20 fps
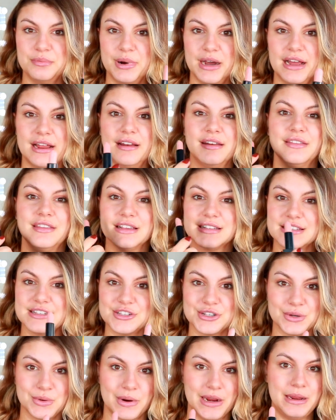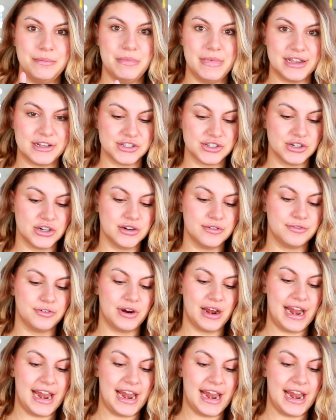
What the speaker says: but this is a great mixer for